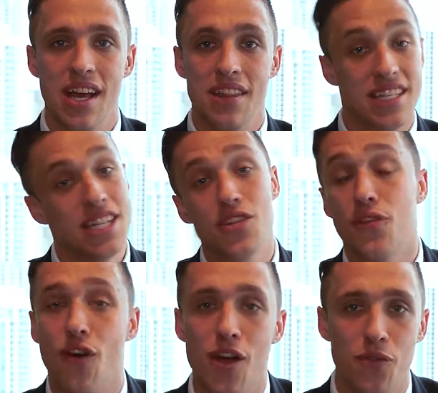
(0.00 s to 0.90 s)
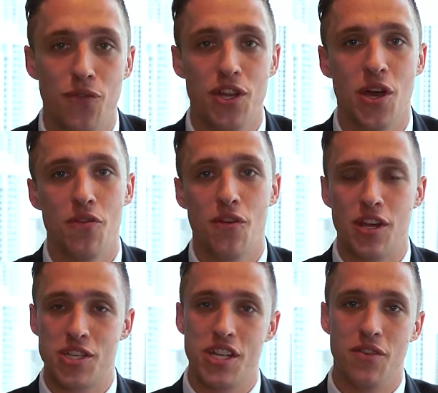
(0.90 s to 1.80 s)
This is the final video of our
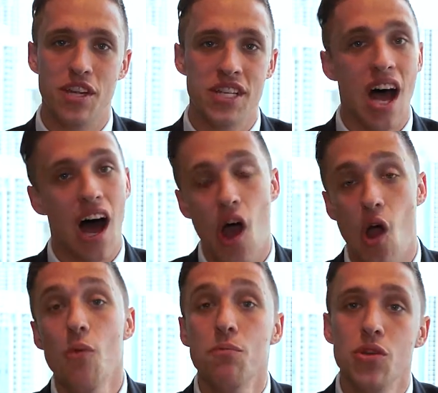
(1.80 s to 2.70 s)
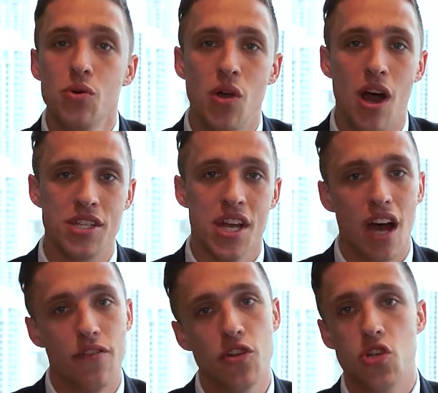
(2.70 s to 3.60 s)
series. I hope that you guys
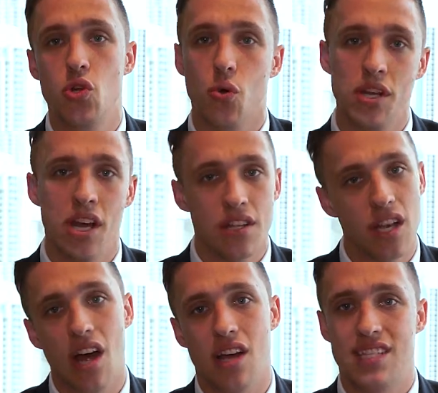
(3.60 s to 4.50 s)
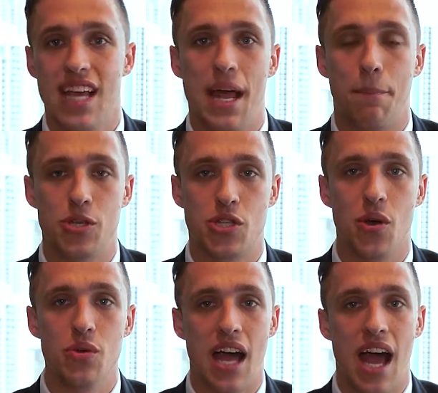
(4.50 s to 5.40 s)
have enjoyed the last 10
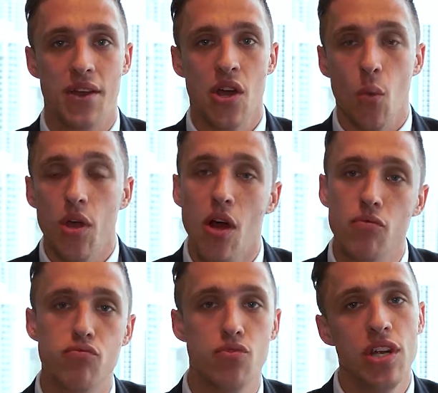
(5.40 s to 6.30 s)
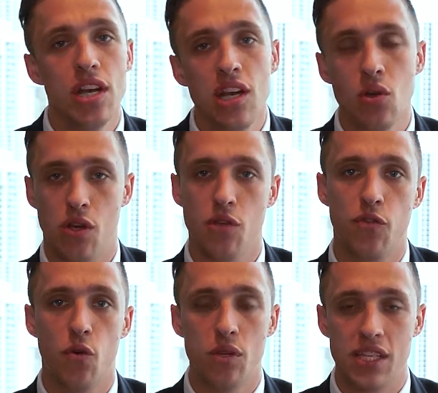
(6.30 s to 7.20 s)
episodes, and we are really looking
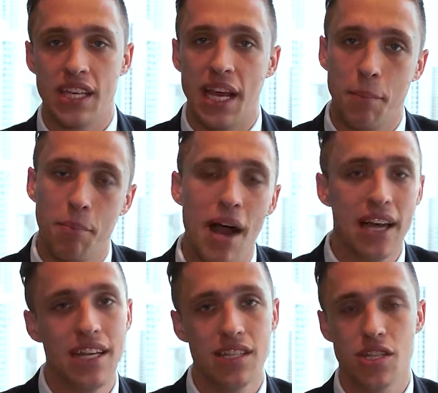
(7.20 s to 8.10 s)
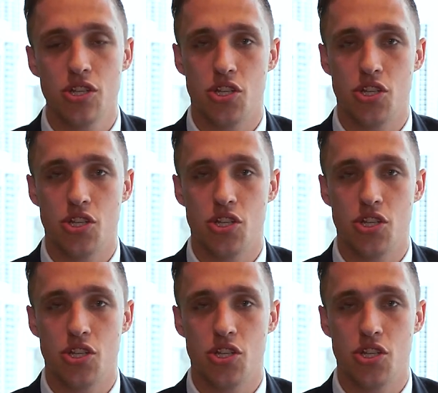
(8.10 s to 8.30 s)
forward to getting back into the